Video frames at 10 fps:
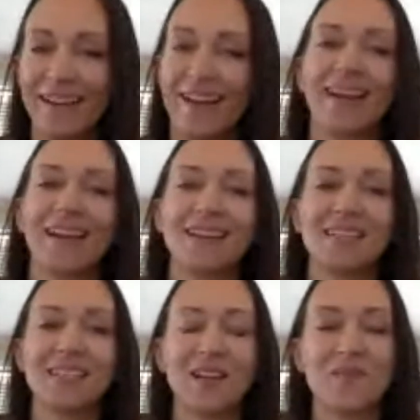and
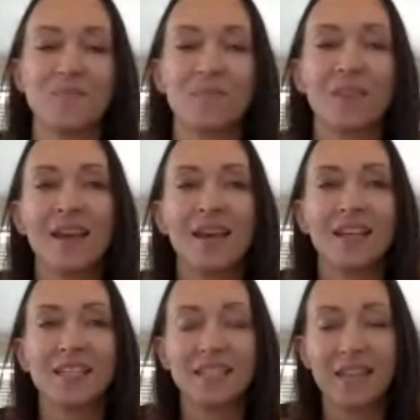
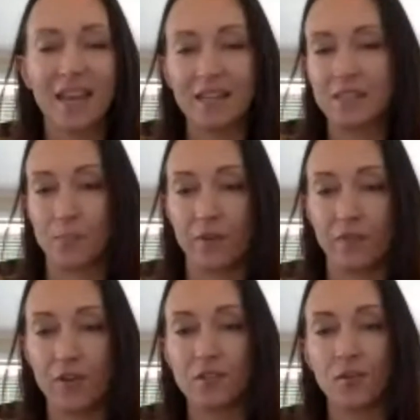today this is my
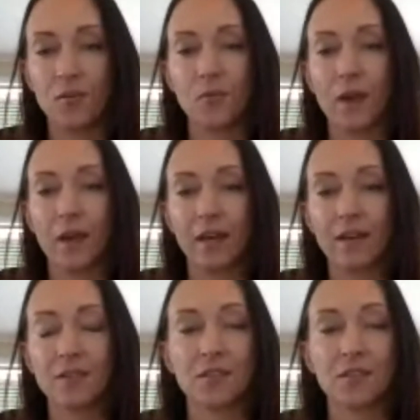first Google
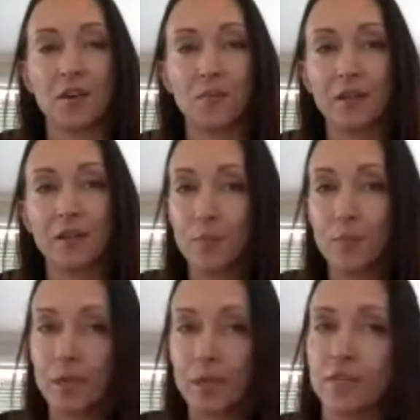Hangout, so I'm a little bit
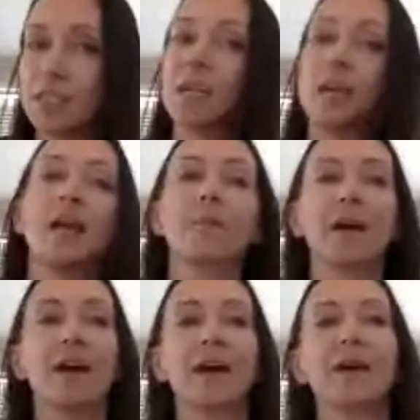nervous,
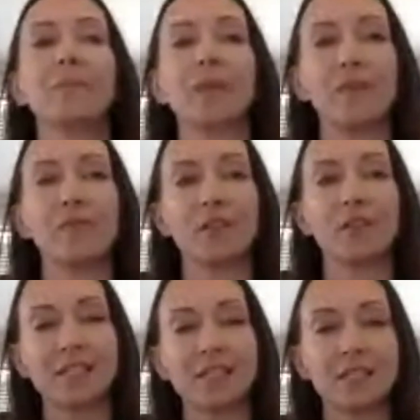but I've got
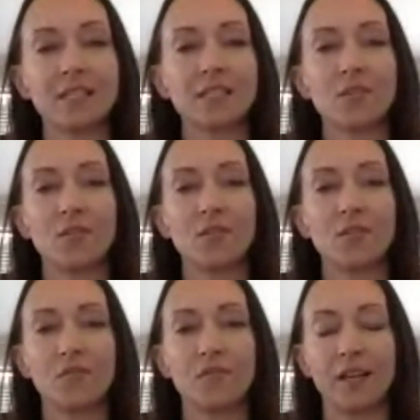the assistance
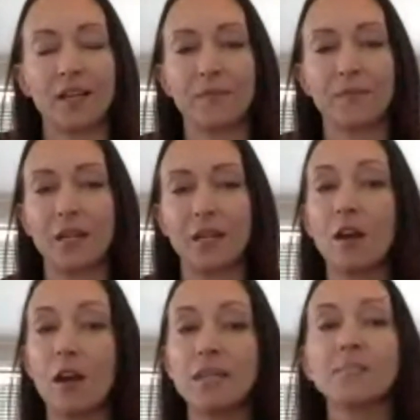of lovely
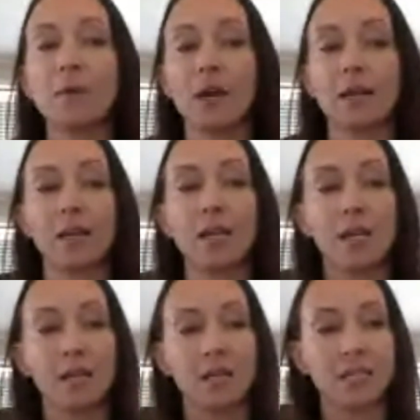Kylie Smiley
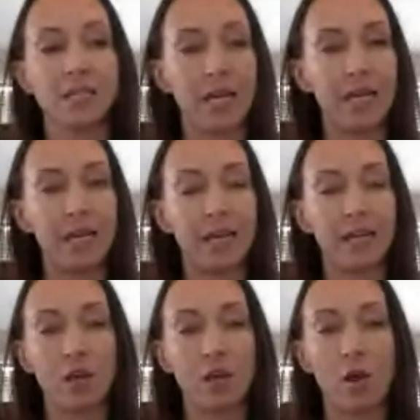today,
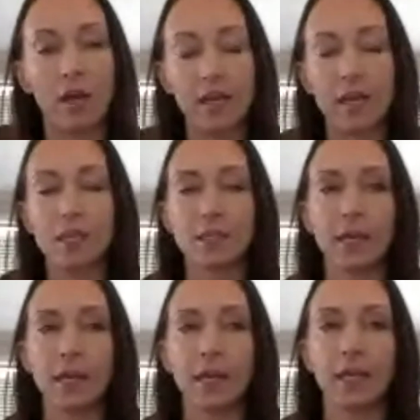and Kylie is
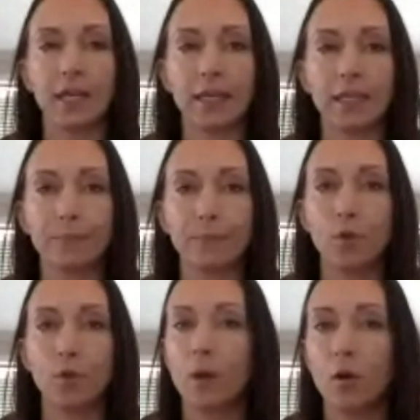a
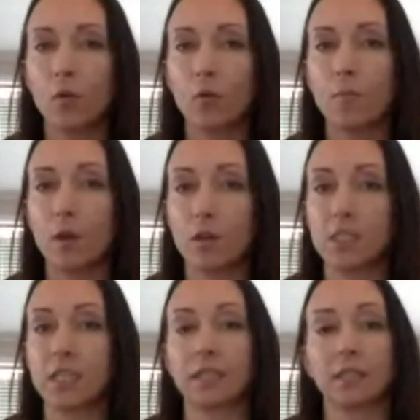mobile
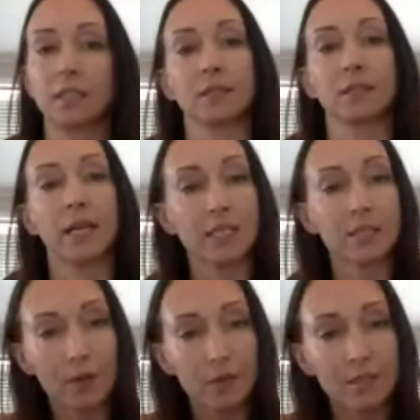marketing
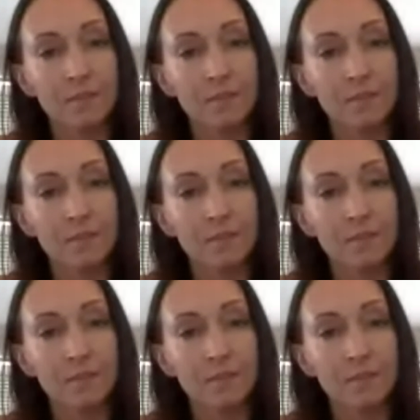expert.